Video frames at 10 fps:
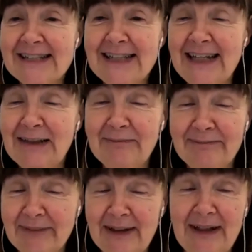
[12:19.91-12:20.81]
and then
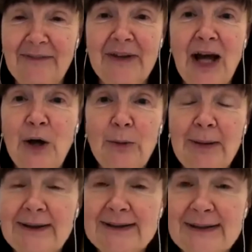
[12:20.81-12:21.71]

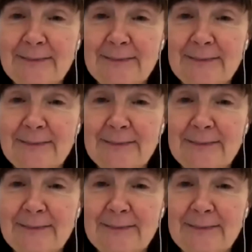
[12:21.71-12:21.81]
hopeless.